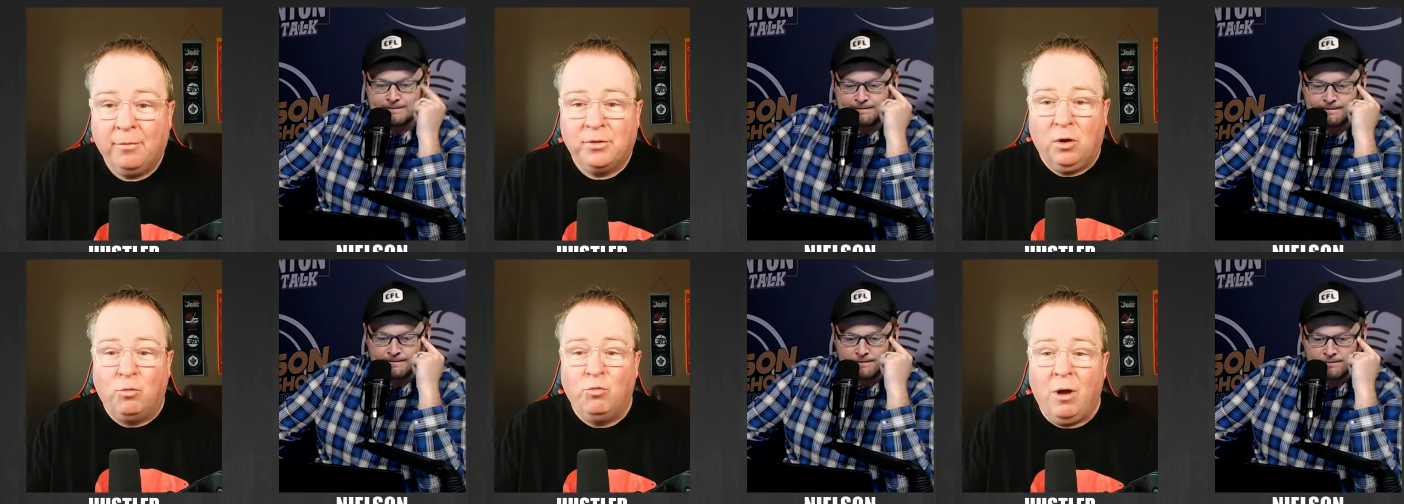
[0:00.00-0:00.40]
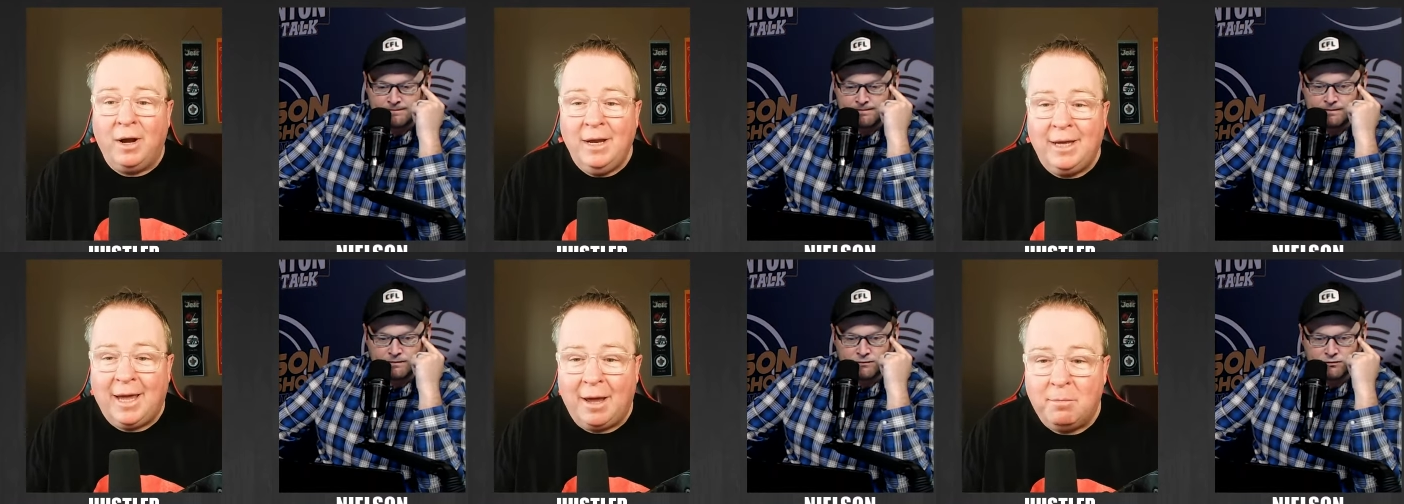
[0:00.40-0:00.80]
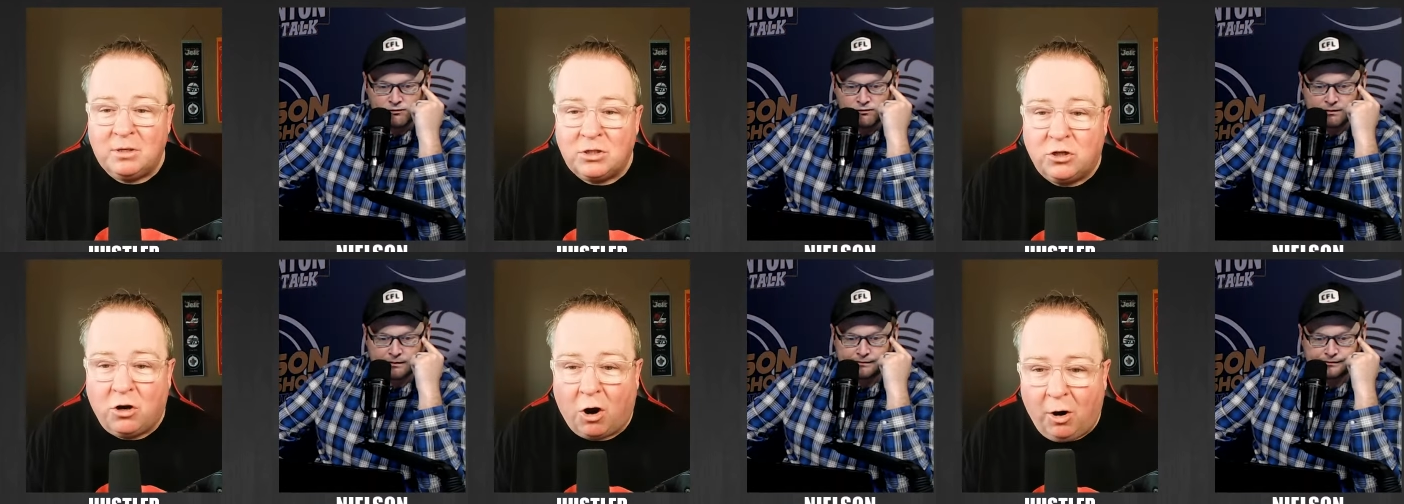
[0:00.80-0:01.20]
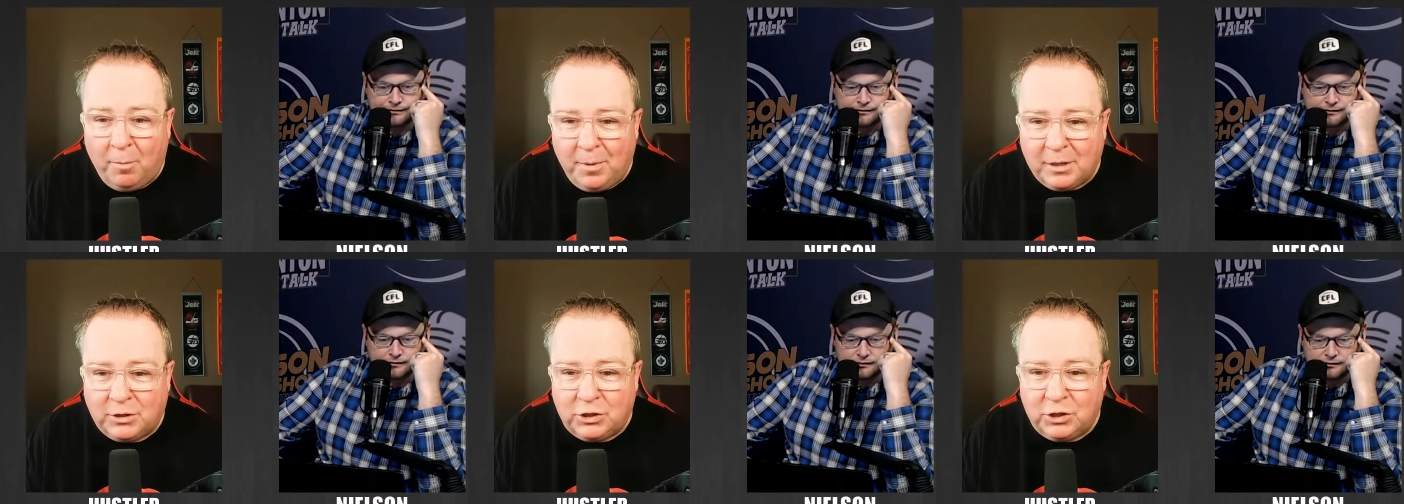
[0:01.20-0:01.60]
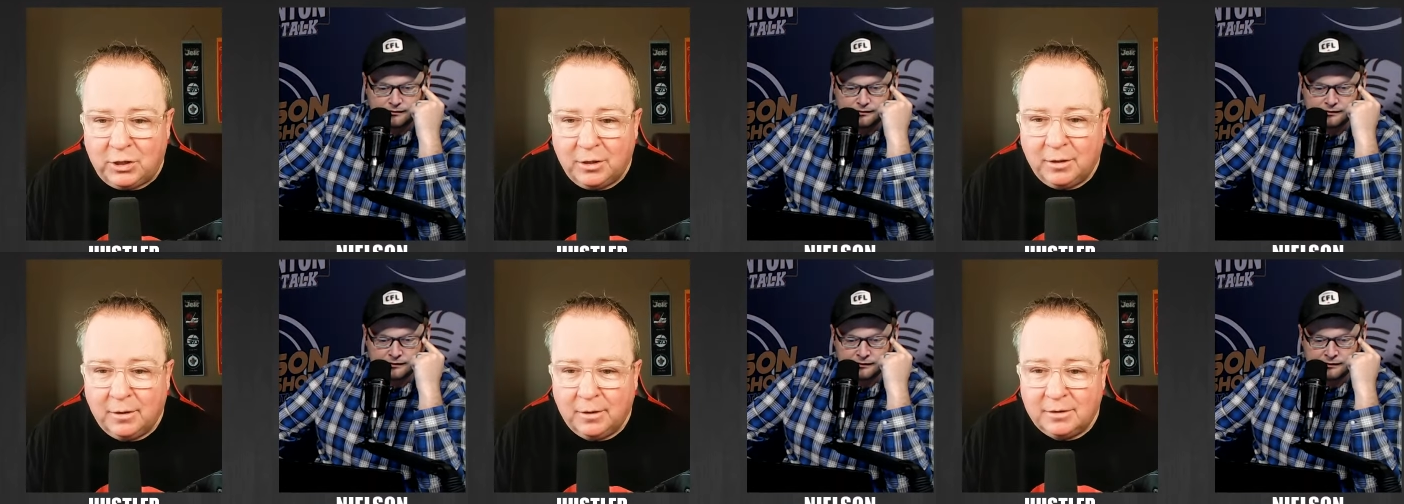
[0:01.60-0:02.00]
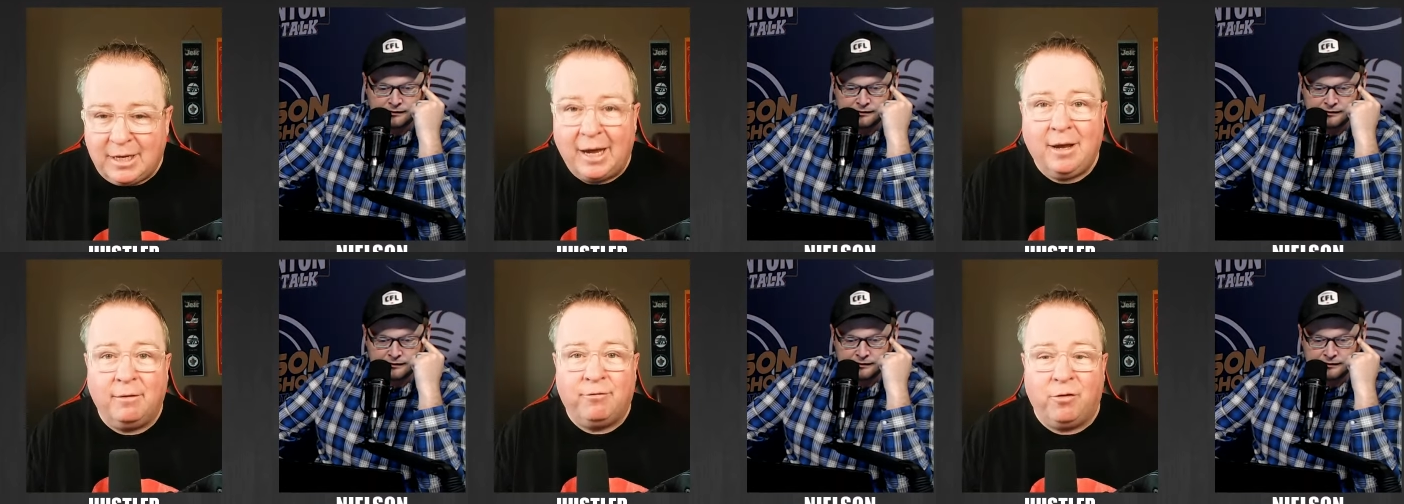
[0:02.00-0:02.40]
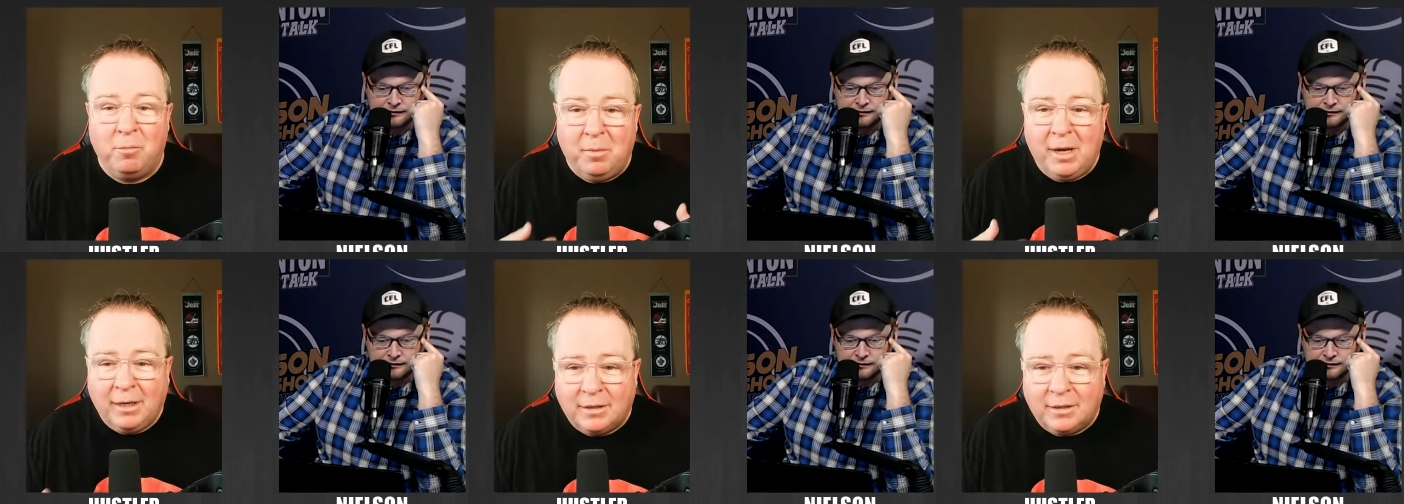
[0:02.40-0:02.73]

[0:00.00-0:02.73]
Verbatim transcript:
Speaker 1: The running game is garbage. Take it from